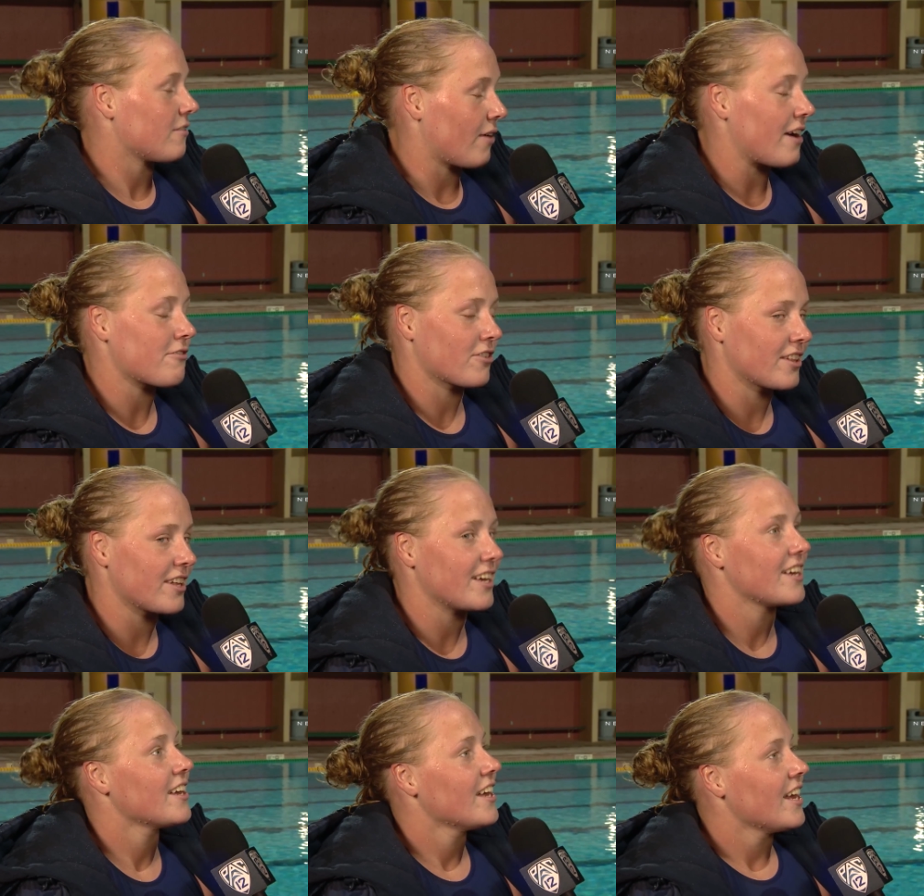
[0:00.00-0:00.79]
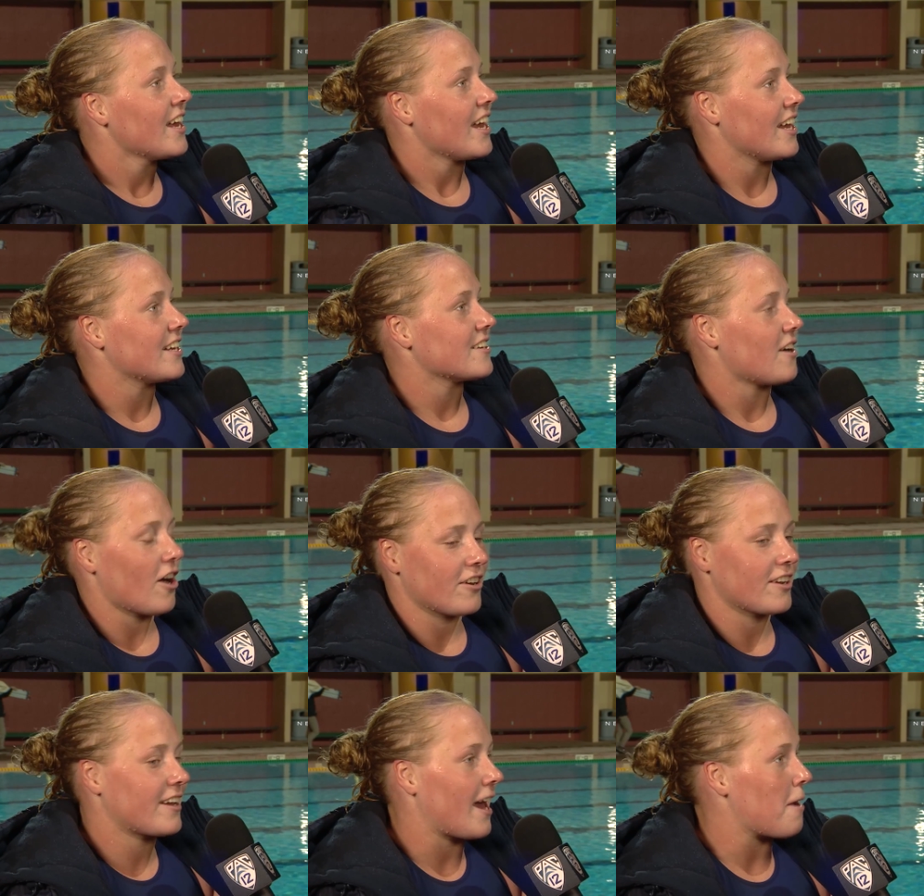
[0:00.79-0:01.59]
rivalry in
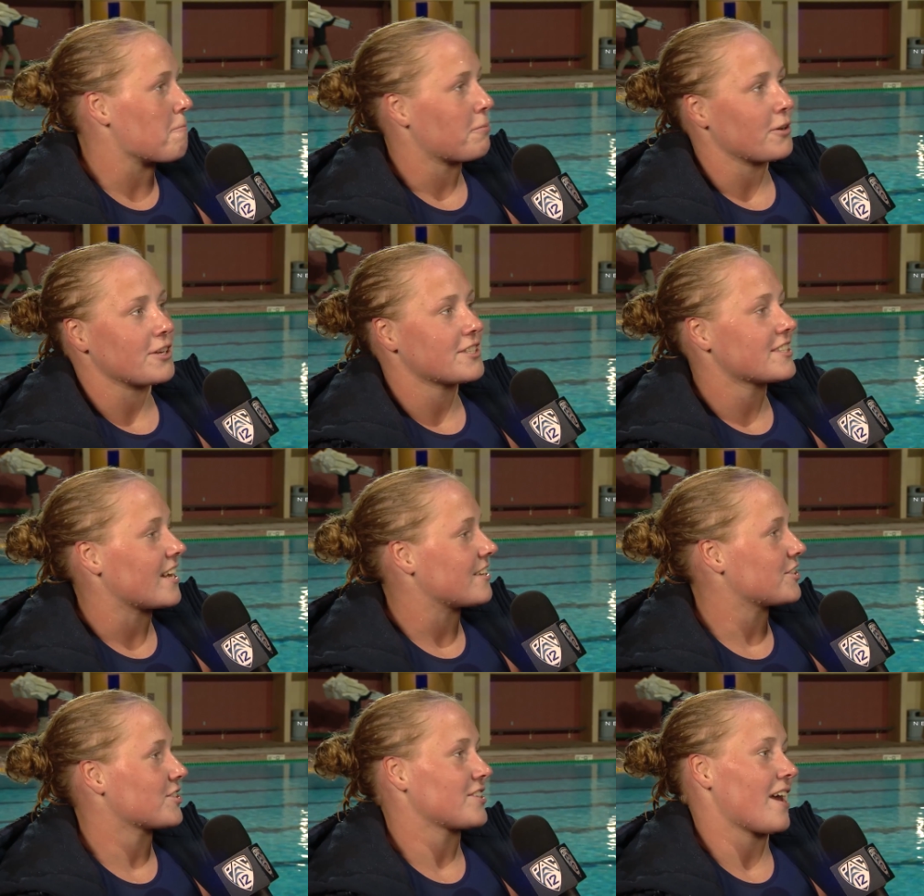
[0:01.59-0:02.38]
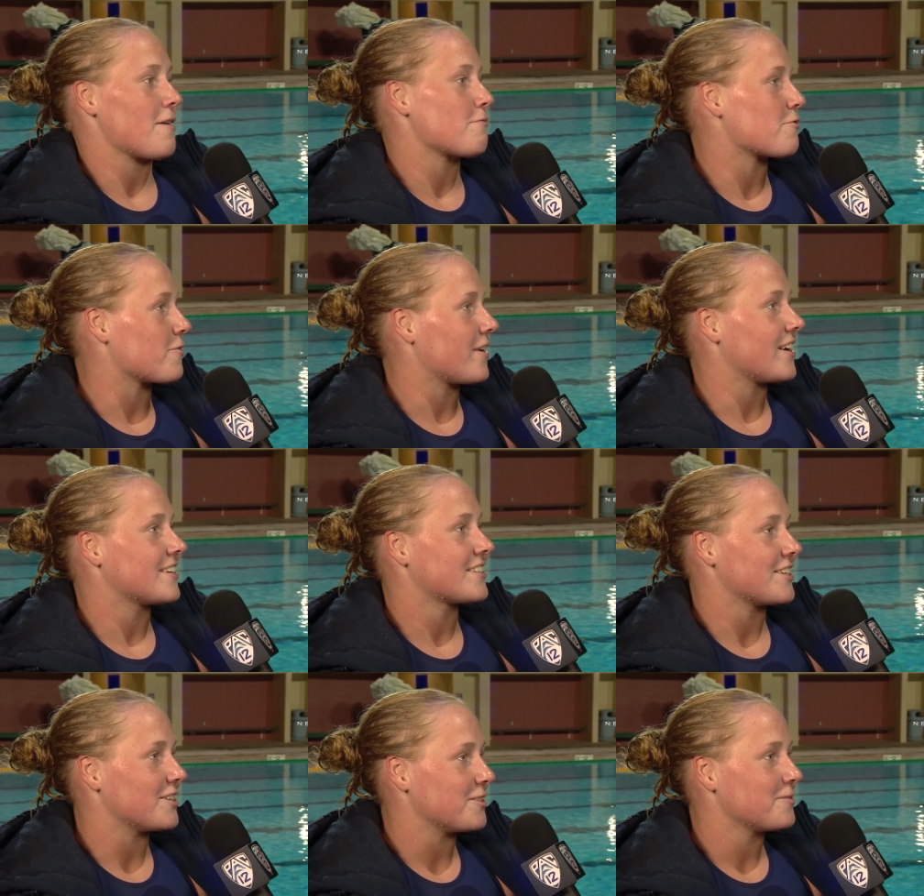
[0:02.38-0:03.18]
on the campus and just everywhere.
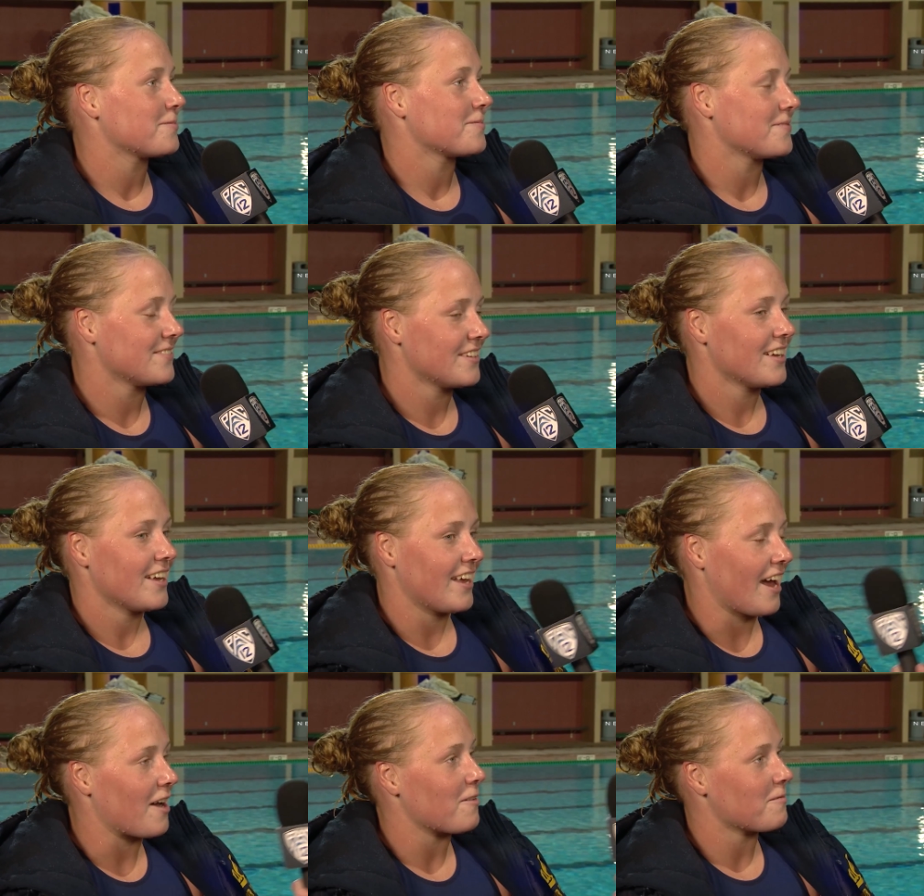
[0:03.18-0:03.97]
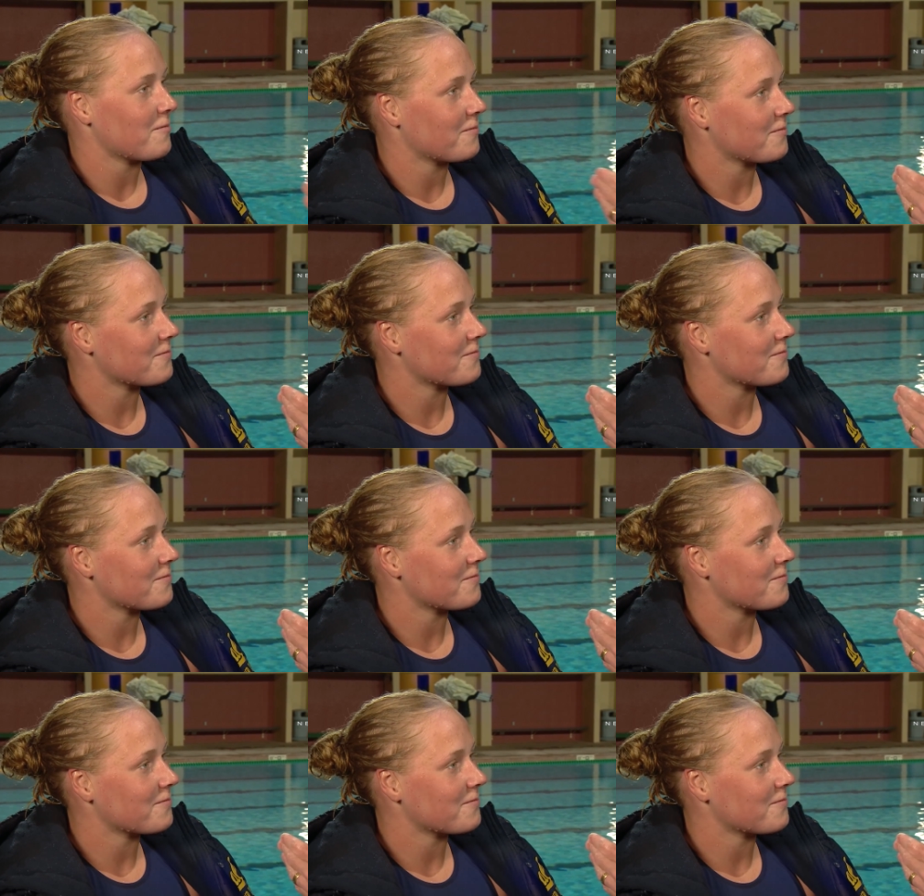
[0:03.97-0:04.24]
So. Yeah. Well, you were